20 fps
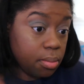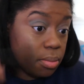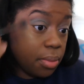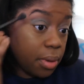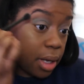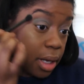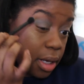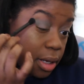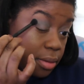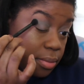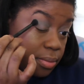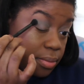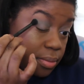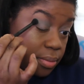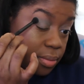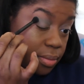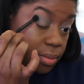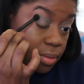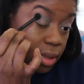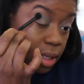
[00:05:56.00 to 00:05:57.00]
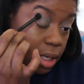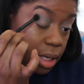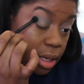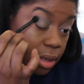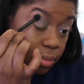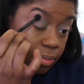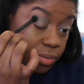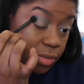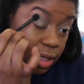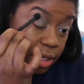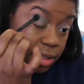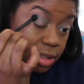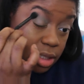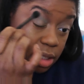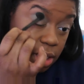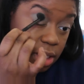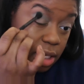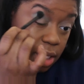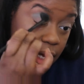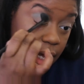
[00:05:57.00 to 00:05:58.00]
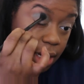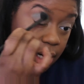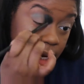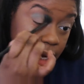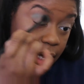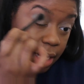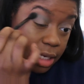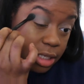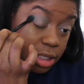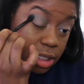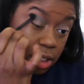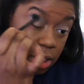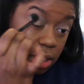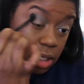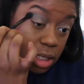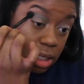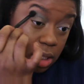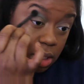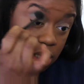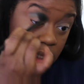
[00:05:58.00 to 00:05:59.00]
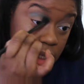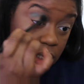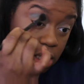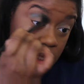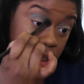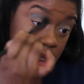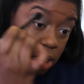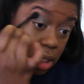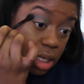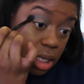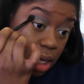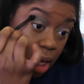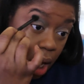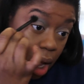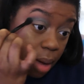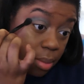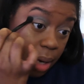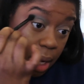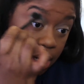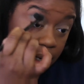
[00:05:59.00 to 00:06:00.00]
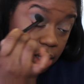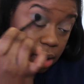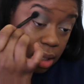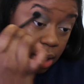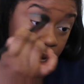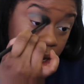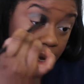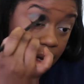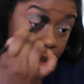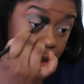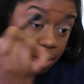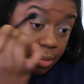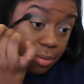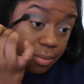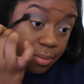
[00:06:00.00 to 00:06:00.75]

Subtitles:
But yeah, it's looking kind of ashy. I'm not gonna lie.